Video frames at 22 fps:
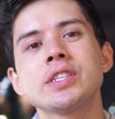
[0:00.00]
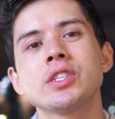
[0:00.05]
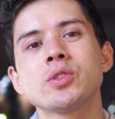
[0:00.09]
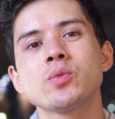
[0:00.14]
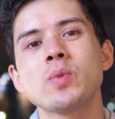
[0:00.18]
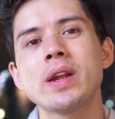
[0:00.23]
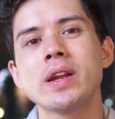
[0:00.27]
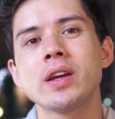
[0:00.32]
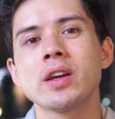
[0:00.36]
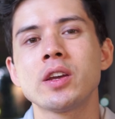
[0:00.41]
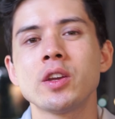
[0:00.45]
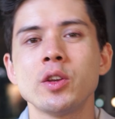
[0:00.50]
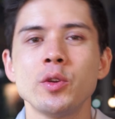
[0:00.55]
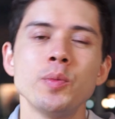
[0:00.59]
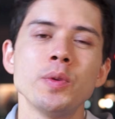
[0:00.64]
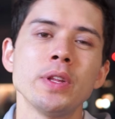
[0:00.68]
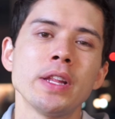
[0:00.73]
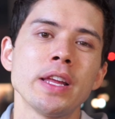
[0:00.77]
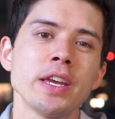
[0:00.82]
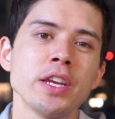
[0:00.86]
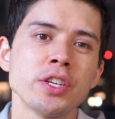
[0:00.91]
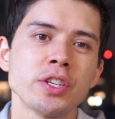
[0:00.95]
sweat
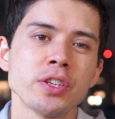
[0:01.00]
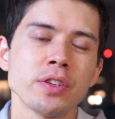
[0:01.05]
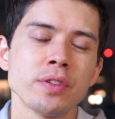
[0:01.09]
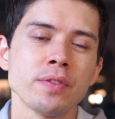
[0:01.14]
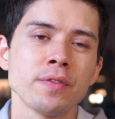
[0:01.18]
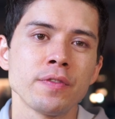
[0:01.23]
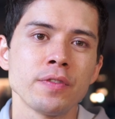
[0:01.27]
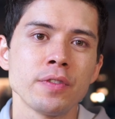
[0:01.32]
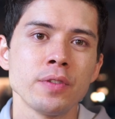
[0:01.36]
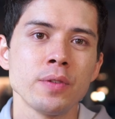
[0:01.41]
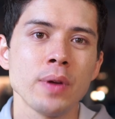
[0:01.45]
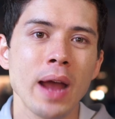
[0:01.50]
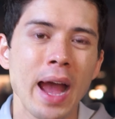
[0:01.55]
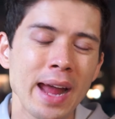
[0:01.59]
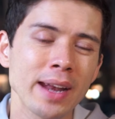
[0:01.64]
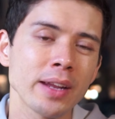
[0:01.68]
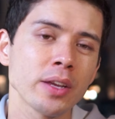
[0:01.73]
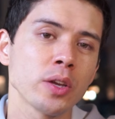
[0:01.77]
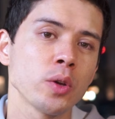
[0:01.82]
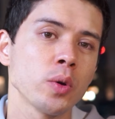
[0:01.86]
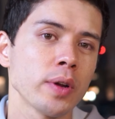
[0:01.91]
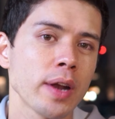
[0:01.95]
accumulation through
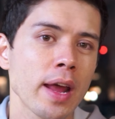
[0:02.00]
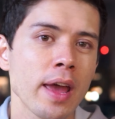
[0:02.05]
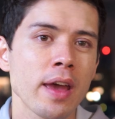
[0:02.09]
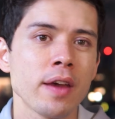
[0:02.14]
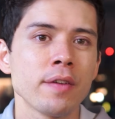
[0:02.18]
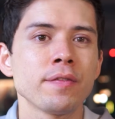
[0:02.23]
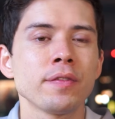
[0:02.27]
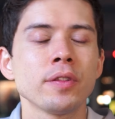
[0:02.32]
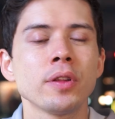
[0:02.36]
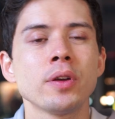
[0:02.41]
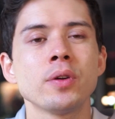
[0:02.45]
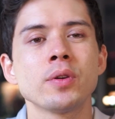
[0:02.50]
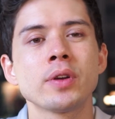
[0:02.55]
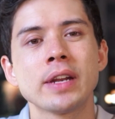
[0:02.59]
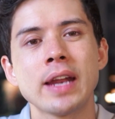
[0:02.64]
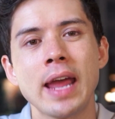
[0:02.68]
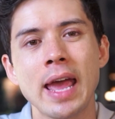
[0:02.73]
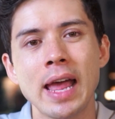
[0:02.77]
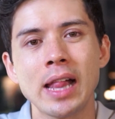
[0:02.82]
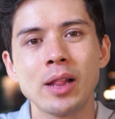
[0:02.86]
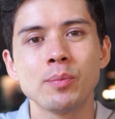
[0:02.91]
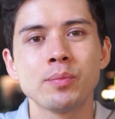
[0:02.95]
adequate airflow
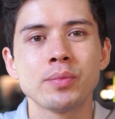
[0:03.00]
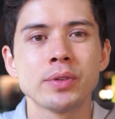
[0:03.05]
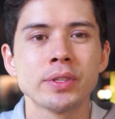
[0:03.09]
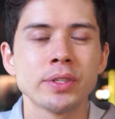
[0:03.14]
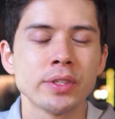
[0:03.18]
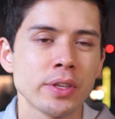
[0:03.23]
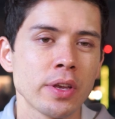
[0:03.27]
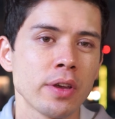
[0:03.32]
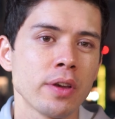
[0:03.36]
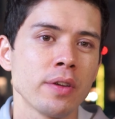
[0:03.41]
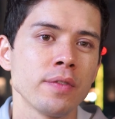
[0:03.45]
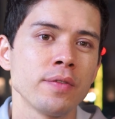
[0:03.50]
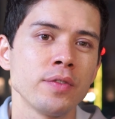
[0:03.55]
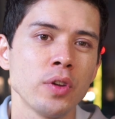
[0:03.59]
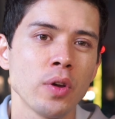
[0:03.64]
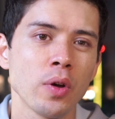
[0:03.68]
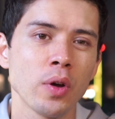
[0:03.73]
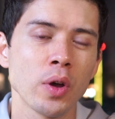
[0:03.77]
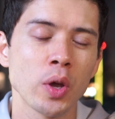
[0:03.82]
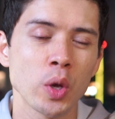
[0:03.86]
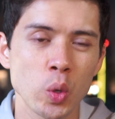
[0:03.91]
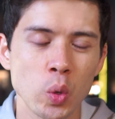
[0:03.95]
can help preserve
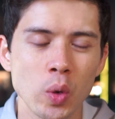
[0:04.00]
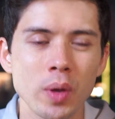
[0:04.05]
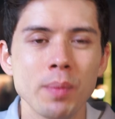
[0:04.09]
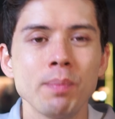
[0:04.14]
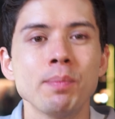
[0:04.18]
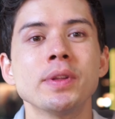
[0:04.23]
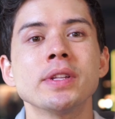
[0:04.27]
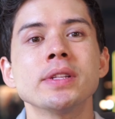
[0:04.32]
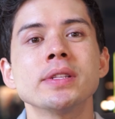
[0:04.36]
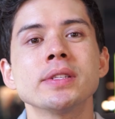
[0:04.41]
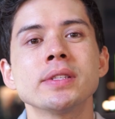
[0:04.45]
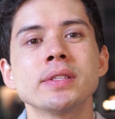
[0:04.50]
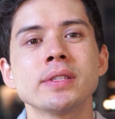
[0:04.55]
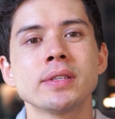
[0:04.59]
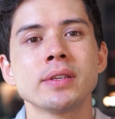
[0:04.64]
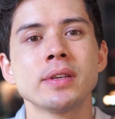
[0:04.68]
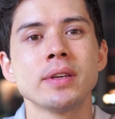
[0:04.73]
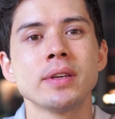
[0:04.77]
your equipment.